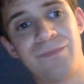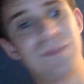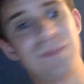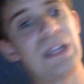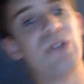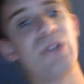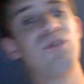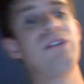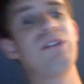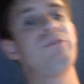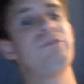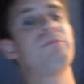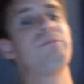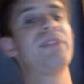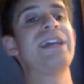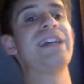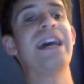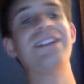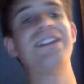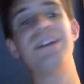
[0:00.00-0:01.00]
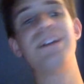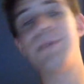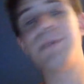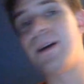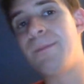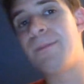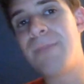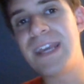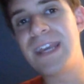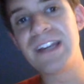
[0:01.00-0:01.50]
Rhea Ripley ended up
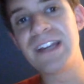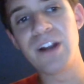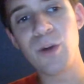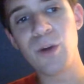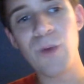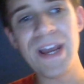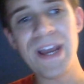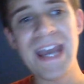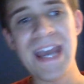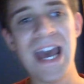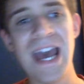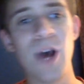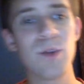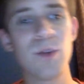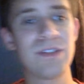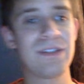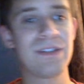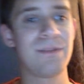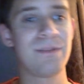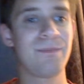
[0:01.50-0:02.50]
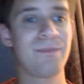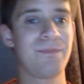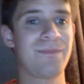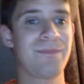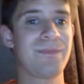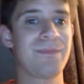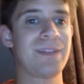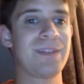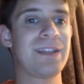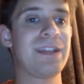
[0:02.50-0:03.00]
making her way out,
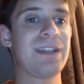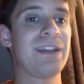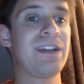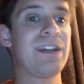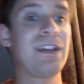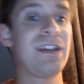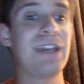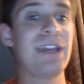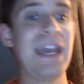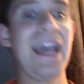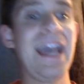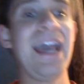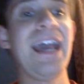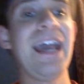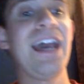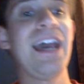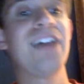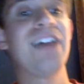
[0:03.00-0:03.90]
and